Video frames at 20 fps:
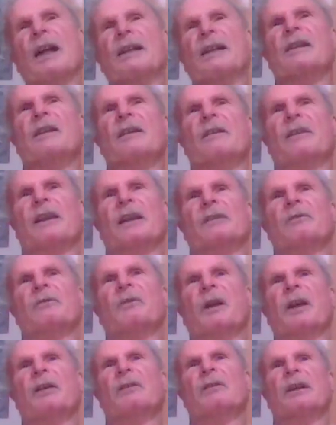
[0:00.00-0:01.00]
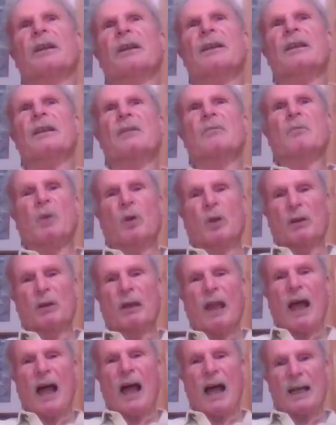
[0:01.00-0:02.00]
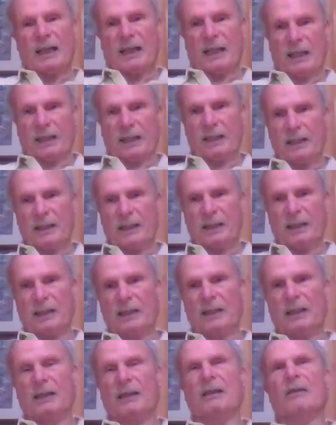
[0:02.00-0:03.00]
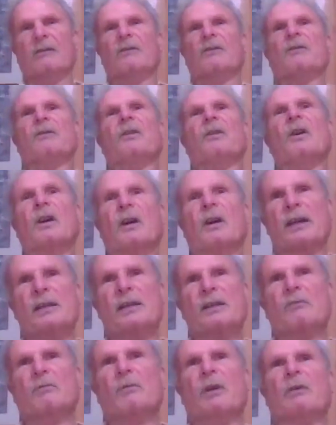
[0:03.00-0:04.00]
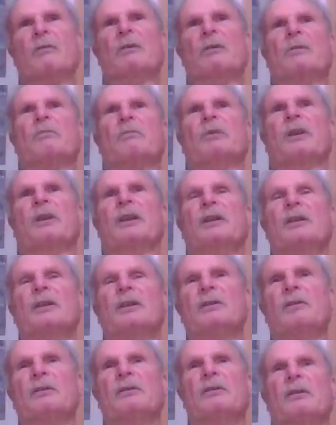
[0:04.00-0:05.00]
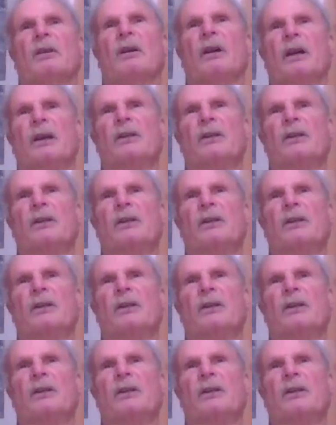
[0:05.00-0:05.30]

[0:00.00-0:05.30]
whole idea that if we only did more logging of the forest, we would preclude